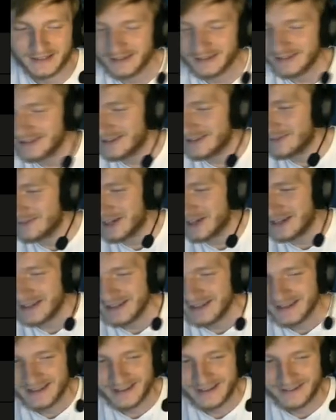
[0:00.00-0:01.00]
Uh, am I
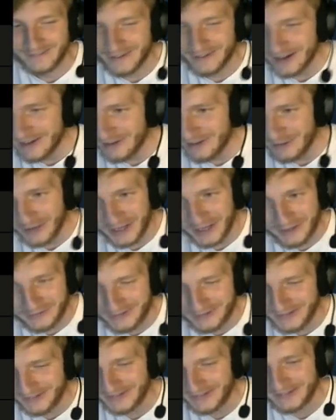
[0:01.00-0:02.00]
am I allowed
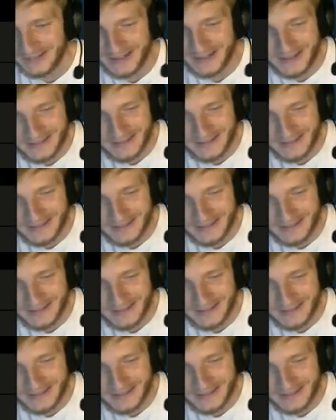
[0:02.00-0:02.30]
to say